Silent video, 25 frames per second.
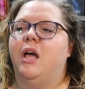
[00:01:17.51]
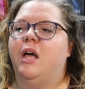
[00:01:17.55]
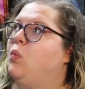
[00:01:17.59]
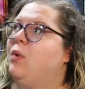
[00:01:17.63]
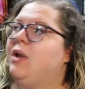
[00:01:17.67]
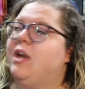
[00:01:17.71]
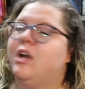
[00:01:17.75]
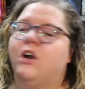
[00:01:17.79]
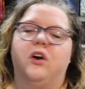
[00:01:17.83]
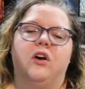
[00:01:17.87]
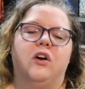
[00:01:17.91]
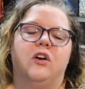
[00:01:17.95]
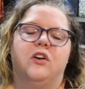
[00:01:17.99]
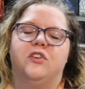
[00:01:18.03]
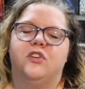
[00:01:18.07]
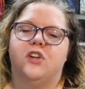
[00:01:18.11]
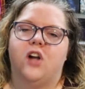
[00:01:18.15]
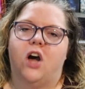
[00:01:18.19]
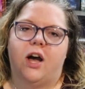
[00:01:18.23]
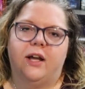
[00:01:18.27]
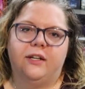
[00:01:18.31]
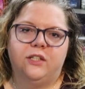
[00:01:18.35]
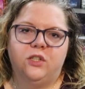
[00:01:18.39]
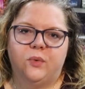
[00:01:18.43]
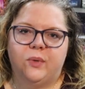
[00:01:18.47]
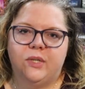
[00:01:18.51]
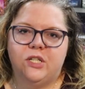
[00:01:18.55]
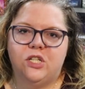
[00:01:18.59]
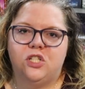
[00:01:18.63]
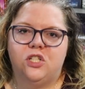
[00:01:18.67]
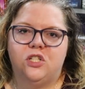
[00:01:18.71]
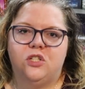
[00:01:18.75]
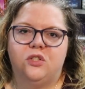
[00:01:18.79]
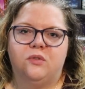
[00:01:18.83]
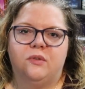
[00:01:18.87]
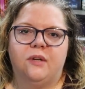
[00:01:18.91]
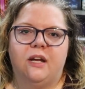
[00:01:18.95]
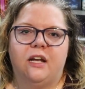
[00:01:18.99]
We are not going to
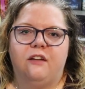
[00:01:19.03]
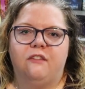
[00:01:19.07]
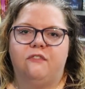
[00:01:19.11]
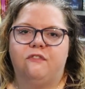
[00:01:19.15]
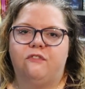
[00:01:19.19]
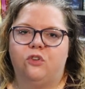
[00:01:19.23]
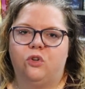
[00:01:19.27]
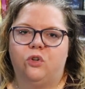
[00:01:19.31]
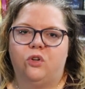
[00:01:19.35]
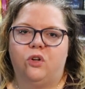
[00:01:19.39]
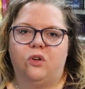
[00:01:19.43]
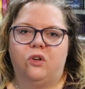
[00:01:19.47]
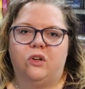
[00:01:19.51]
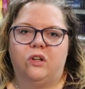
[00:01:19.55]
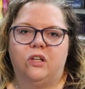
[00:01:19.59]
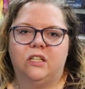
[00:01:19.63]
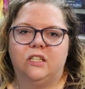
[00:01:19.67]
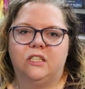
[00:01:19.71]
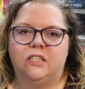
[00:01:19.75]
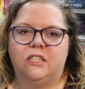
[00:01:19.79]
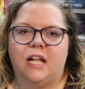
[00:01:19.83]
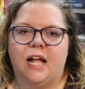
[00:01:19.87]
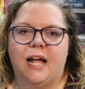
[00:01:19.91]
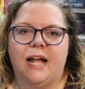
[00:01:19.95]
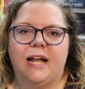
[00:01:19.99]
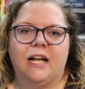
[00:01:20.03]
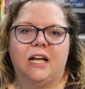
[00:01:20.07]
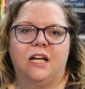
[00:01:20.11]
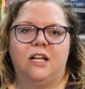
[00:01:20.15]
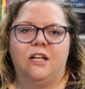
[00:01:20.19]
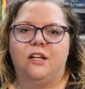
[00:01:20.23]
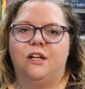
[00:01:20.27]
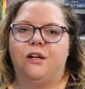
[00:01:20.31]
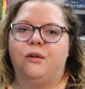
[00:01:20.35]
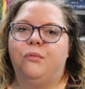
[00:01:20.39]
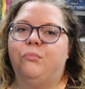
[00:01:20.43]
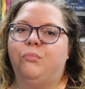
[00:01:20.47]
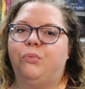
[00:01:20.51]
do a full like
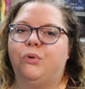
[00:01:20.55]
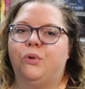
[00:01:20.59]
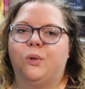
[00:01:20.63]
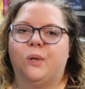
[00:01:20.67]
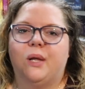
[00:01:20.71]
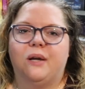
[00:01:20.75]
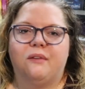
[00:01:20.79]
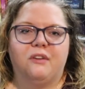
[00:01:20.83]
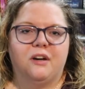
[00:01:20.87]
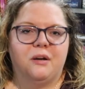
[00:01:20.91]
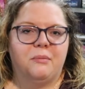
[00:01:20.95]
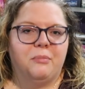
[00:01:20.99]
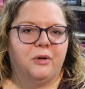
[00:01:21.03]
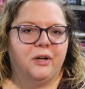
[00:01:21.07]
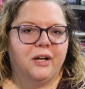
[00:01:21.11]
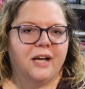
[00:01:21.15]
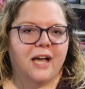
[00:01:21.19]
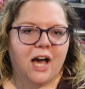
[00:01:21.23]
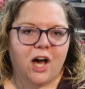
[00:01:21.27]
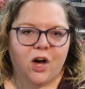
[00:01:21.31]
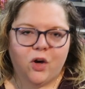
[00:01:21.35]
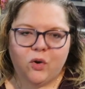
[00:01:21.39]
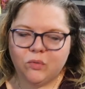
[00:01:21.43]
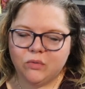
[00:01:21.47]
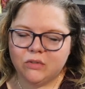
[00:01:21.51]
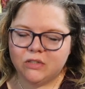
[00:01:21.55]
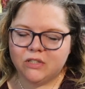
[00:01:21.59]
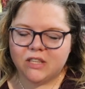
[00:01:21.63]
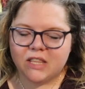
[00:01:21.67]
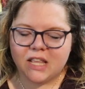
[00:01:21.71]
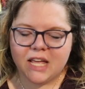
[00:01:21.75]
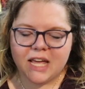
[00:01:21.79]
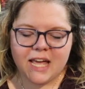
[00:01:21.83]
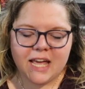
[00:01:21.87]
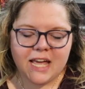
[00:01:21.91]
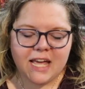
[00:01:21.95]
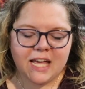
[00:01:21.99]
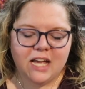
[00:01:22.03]
pull every book out
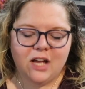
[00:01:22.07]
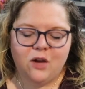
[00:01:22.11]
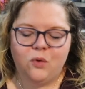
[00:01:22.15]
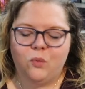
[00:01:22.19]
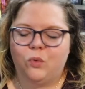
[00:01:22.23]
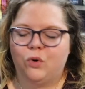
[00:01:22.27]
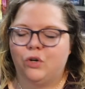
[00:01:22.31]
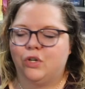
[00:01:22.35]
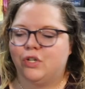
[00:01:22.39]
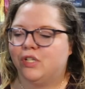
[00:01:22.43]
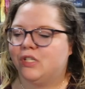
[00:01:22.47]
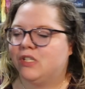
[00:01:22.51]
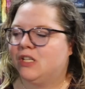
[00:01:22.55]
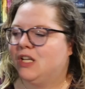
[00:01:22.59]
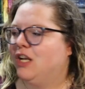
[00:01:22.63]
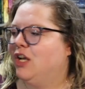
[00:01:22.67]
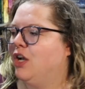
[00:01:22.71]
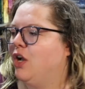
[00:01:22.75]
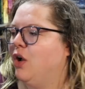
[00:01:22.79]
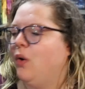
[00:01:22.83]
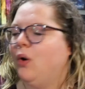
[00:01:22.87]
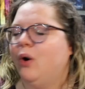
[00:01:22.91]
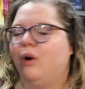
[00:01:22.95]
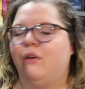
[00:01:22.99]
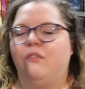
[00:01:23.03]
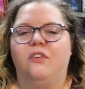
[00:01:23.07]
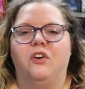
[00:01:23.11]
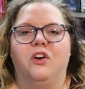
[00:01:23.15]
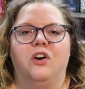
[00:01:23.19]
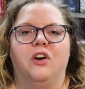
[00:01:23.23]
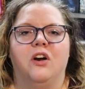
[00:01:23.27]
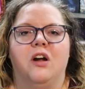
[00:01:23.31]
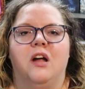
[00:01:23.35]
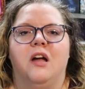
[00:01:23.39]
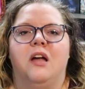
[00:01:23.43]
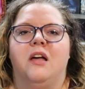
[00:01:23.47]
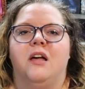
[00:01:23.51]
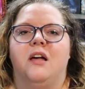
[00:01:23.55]
thing. We're just going to go
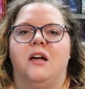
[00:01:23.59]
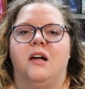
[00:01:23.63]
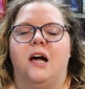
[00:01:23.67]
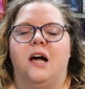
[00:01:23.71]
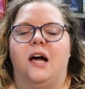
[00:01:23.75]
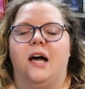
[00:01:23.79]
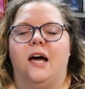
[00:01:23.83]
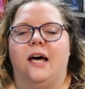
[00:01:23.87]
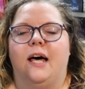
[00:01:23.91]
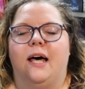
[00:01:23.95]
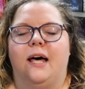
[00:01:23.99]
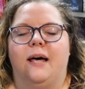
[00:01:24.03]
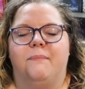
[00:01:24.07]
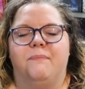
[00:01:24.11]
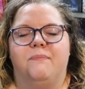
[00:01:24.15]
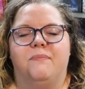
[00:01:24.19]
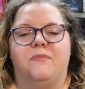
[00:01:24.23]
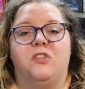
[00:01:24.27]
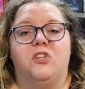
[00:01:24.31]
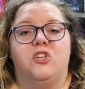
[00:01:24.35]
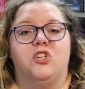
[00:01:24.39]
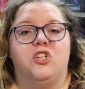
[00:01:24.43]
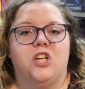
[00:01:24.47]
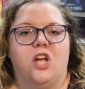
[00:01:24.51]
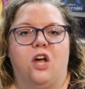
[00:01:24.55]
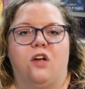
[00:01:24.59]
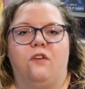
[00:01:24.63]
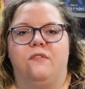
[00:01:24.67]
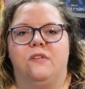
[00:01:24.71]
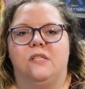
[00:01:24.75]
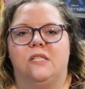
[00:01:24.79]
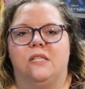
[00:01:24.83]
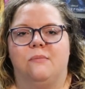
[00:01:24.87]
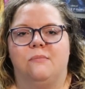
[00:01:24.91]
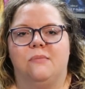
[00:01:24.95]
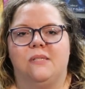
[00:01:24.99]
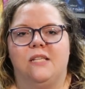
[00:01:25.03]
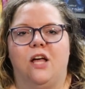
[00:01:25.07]
over um, the
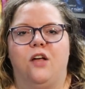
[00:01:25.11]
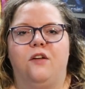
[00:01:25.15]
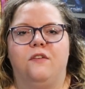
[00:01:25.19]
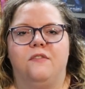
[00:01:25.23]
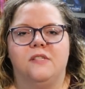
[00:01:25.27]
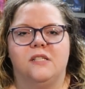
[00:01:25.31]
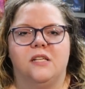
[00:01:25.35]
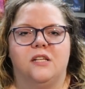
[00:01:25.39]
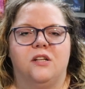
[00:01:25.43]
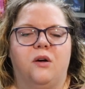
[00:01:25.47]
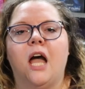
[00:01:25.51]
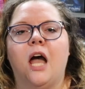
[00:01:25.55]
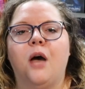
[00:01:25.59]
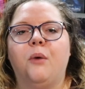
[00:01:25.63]
shelves themselves.